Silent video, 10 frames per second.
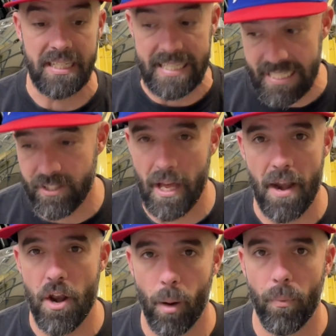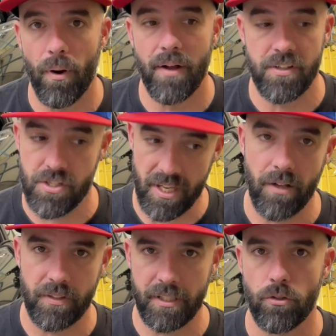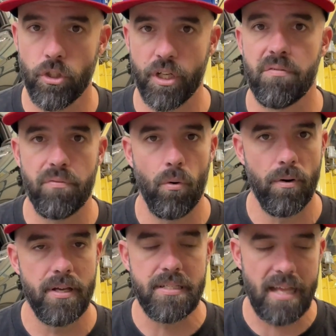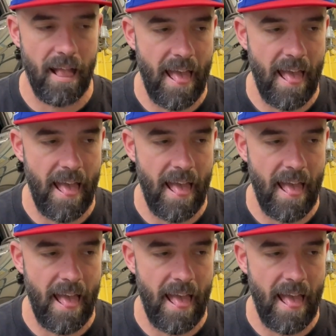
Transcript: get that number on the scale that they're looking for is